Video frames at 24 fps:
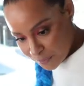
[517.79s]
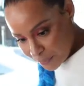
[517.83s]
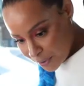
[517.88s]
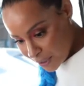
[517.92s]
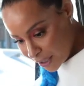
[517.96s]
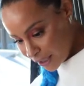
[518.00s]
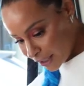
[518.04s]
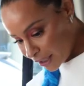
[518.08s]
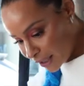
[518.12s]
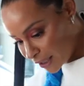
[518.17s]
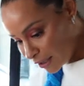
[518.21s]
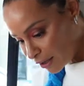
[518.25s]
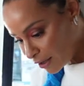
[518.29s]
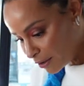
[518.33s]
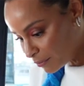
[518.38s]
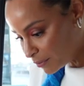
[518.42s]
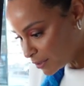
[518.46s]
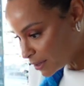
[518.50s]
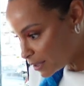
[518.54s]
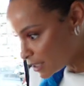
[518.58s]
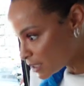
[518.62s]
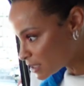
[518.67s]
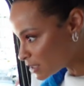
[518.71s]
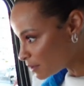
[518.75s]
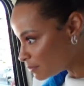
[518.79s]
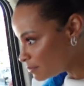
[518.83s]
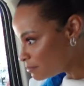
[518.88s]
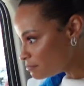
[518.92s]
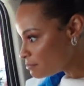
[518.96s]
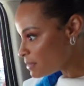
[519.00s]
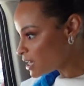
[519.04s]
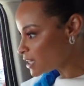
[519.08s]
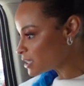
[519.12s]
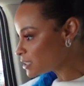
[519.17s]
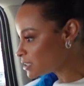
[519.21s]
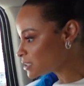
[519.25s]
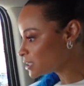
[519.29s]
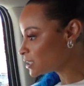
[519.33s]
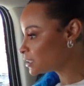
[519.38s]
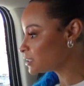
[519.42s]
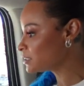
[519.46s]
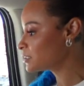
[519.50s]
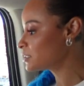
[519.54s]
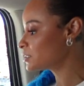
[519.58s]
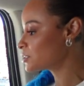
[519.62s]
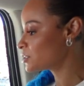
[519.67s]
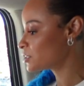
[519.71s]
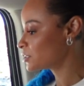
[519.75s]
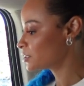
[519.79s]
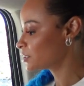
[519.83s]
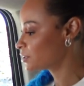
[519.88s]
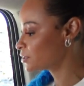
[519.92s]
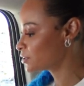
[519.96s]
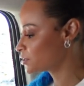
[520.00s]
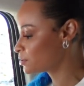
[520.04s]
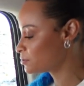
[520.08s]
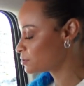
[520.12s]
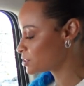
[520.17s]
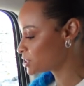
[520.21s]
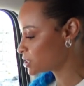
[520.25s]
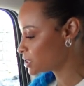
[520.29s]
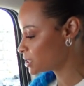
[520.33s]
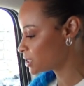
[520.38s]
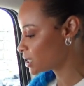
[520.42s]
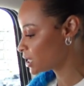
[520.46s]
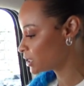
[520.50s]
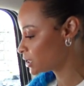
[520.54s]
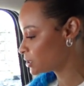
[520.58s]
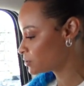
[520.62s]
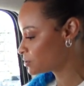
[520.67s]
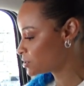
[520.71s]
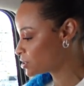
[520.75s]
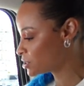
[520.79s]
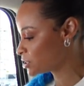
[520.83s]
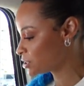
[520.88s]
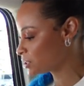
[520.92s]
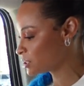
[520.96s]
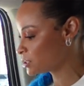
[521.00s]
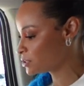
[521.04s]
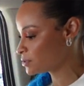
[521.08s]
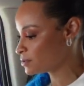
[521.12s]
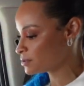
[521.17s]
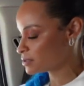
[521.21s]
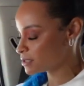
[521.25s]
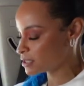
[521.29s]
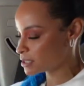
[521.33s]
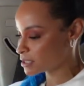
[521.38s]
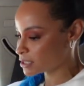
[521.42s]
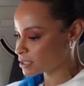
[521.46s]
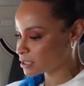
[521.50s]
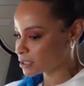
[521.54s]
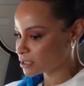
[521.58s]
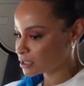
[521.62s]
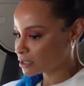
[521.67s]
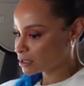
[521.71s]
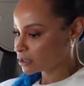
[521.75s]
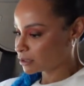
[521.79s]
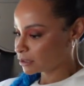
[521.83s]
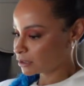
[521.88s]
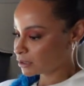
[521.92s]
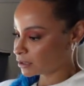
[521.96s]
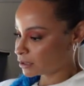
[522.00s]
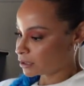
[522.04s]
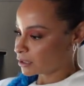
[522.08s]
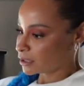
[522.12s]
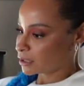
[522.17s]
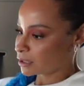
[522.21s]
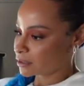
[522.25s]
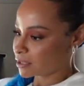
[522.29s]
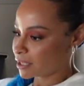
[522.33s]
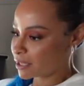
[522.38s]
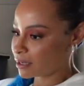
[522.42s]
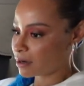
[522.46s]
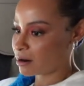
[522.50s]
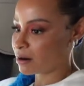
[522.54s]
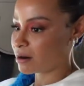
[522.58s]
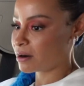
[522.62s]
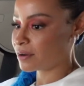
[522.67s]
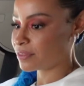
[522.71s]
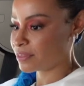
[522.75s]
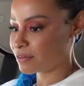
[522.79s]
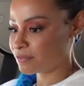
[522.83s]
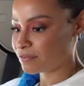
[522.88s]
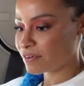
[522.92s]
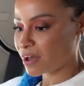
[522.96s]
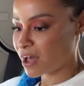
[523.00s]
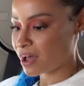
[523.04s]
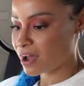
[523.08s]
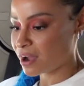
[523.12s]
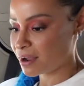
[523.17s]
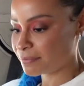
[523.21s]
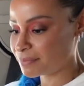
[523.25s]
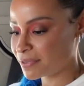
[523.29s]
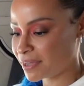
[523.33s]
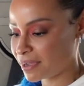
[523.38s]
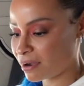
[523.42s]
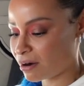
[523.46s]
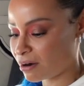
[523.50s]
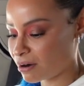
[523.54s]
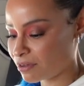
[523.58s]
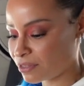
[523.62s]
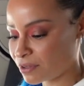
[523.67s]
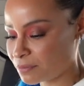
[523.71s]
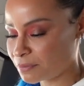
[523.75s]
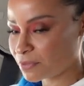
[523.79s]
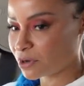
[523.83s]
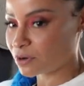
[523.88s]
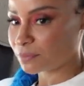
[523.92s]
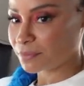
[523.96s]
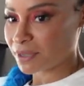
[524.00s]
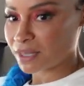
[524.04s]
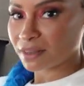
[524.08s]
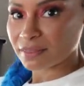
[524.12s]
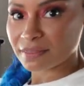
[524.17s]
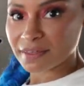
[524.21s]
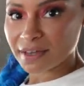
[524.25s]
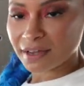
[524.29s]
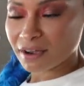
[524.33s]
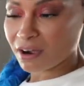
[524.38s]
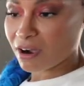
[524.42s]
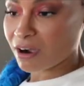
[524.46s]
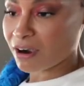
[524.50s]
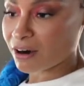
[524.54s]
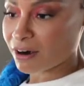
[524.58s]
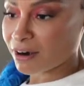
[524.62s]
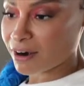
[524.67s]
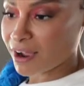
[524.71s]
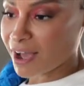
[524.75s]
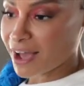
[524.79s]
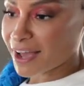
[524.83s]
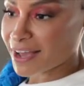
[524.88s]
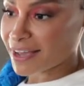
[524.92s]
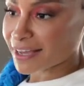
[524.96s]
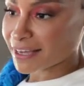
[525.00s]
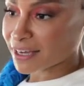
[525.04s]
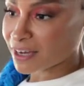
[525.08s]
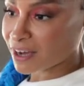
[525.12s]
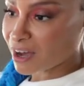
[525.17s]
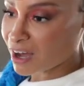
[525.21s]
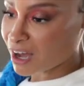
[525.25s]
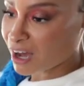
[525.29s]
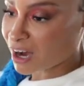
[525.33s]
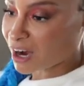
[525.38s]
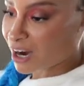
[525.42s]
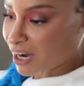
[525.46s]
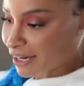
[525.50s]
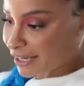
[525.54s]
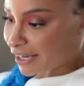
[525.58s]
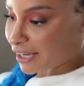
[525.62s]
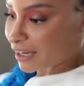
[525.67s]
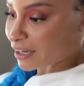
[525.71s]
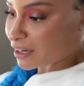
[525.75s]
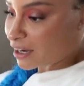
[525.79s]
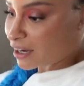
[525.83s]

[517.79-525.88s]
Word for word: Putting it on with these amazing Gucci yellow shoes. They are the vibe, they are the moment, they are iconic,